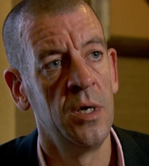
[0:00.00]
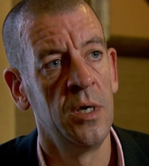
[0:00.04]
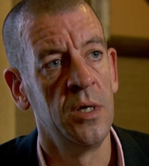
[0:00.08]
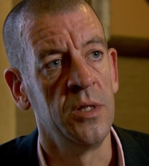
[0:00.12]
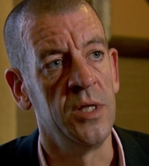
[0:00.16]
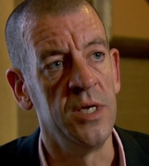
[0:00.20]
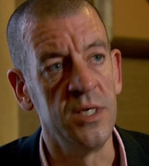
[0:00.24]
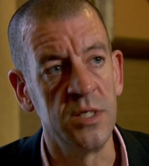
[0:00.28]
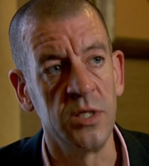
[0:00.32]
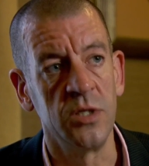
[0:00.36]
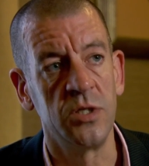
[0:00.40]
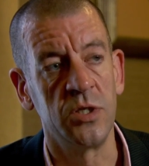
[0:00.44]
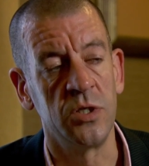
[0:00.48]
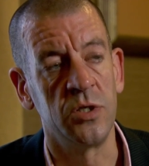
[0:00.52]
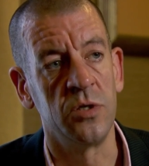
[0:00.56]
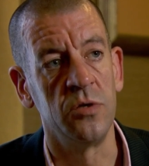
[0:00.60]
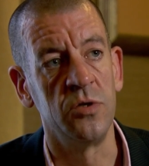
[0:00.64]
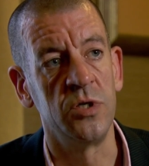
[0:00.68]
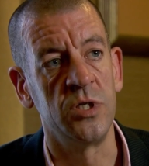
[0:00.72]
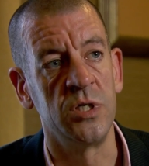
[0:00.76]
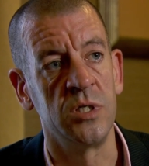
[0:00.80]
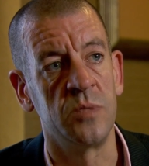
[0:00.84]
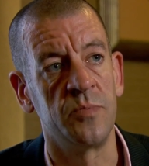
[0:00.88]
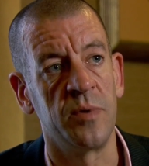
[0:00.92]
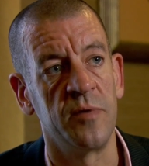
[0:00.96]
These
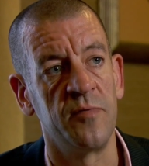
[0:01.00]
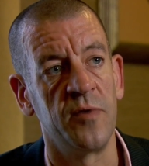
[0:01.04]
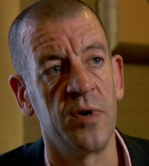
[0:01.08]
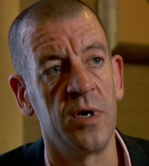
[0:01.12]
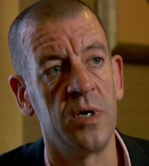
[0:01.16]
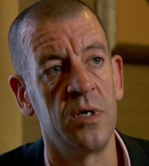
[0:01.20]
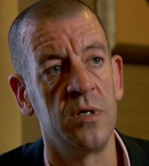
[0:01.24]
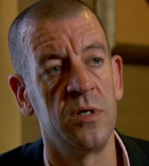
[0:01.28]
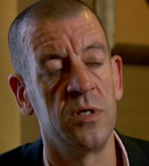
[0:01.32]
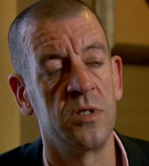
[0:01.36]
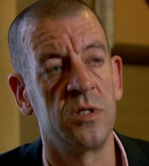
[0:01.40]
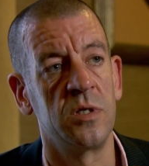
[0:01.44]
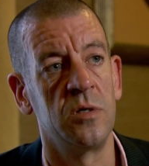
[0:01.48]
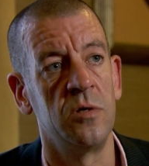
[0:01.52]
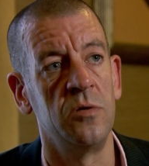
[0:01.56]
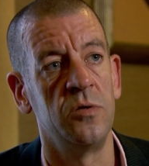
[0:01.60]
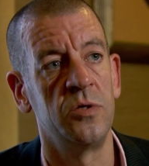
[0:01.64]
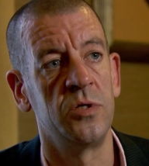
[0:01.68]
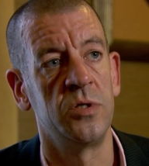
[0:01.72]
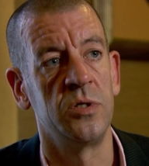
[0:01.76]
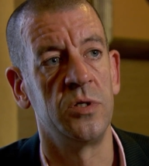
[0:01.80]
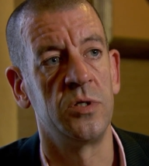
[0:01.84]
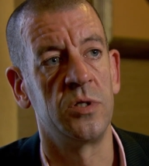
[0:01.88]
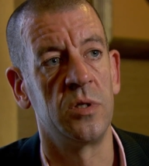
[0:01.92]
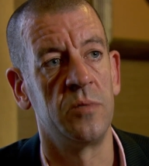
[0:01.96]
institutions provided a
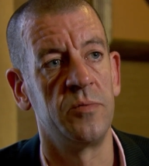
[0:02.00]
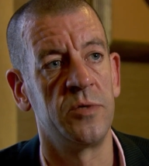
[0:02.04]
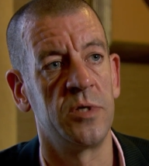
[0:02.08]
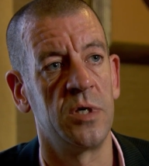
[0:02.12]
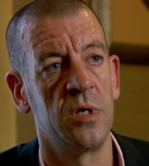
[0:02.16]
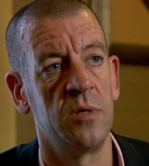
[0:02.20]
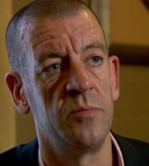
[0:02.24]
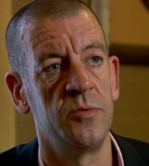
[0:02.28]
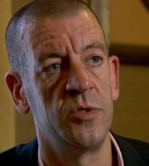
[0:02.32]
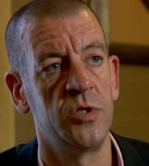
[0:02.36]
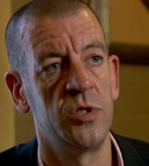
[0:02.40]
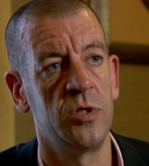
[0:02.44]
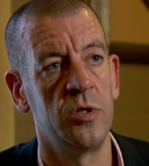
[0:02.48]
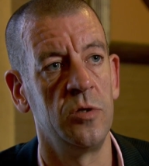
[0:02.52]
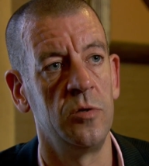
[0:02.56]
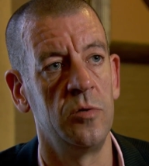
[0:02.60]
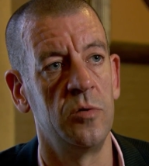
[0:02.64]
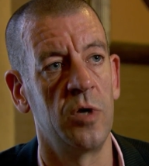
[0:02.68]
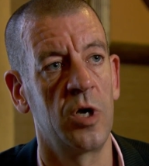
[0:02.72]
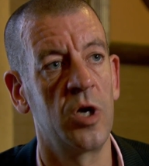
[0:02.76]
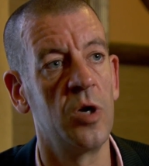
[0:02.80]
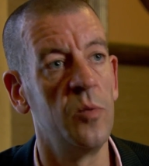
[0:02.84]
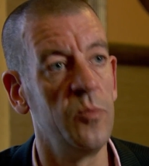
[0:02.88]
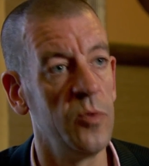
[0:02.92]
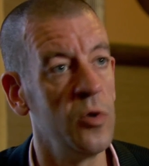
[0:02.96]
solution sometimes to
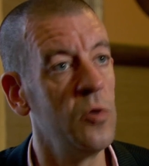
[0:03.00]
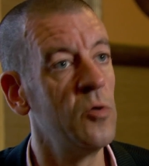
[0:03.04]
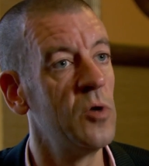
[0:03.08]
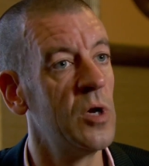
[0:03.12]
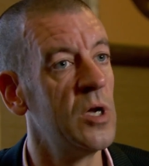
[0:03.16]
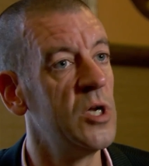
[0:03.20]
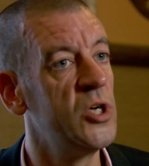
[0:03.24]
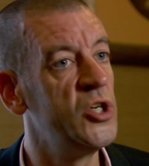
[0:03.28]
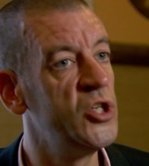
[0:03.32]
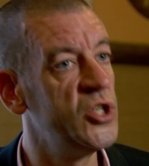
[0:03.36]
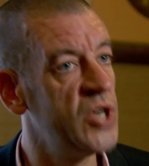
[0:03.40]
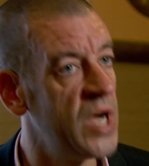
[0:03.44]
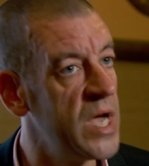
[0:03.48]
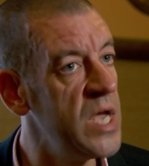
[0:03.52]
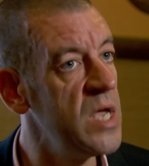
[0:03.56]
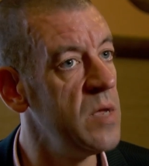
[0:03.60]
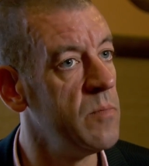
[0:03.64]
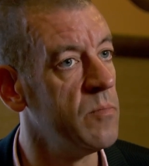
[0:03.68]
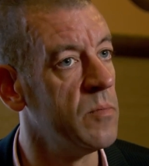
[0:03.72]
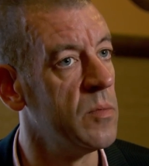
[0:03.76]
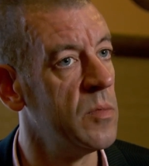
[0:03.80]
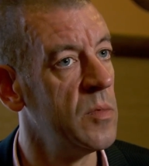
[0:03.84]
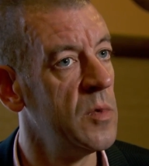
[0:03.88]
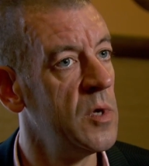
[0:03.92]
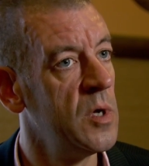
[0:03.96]
a communal
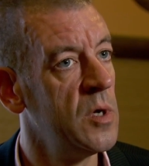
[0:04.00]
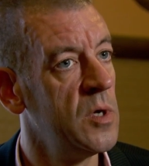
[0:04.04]
shame,